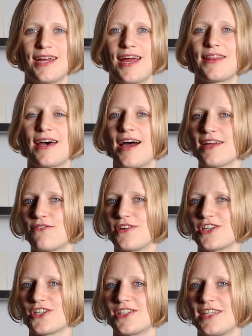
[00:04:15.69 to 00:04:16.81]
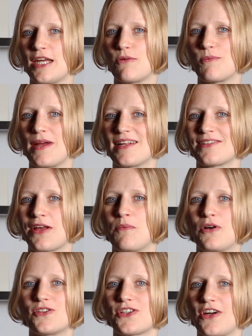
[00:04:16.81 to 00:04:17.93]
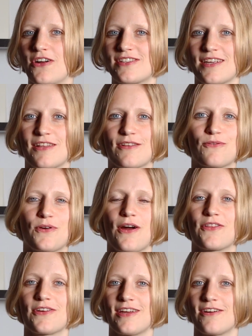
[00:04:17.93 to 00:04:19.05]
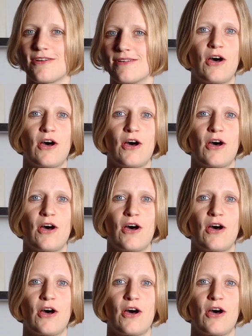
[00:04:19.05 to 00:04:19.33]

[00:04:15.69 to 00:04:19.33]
and the high efficiency remains almost constant throughout the year.